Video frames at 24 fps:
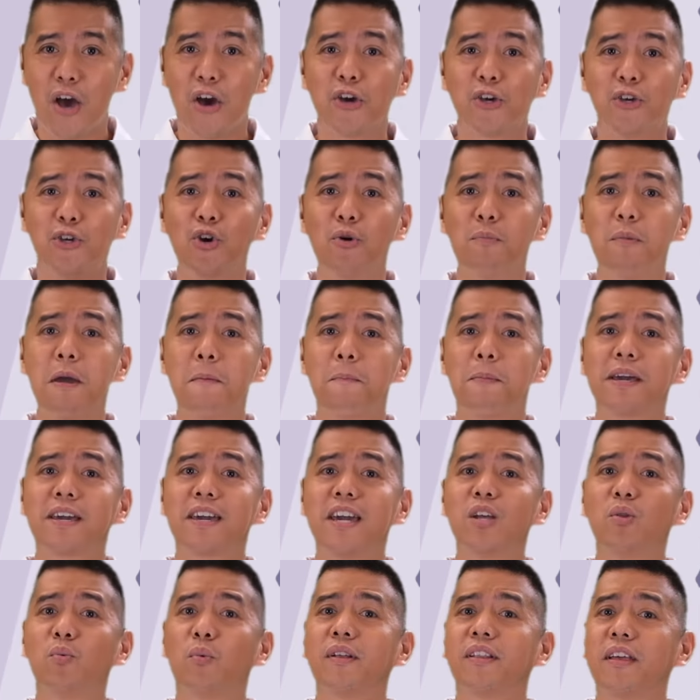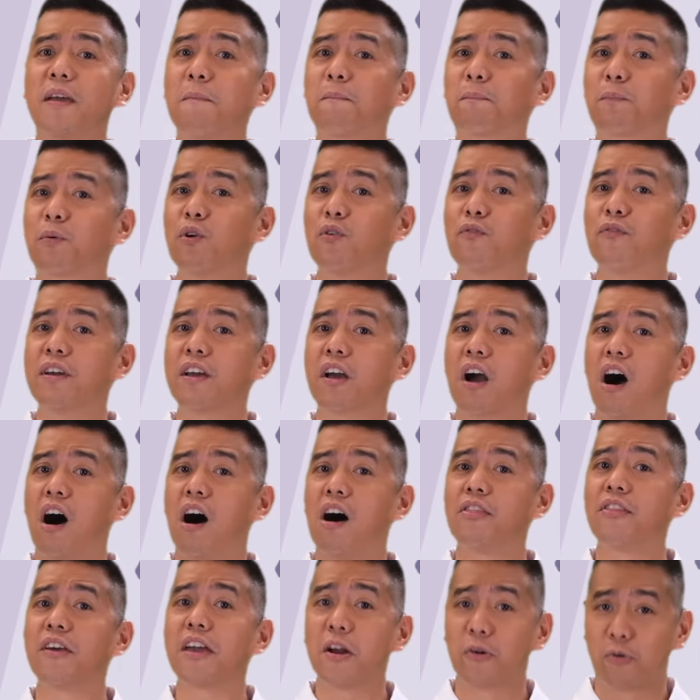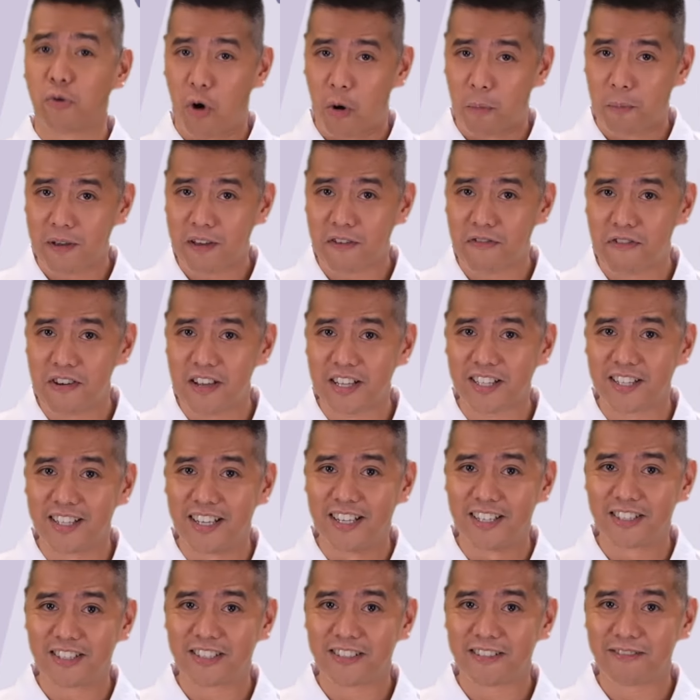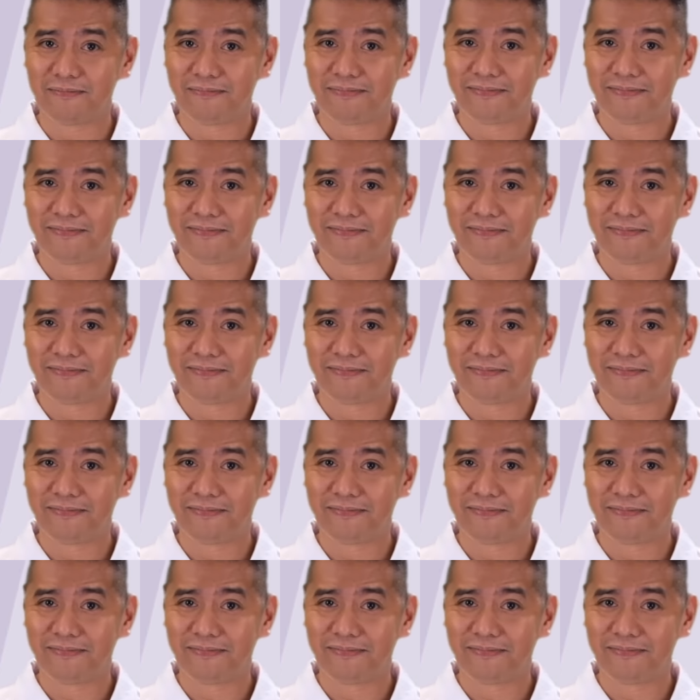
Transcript: You may begin with improving on aerobic fitness.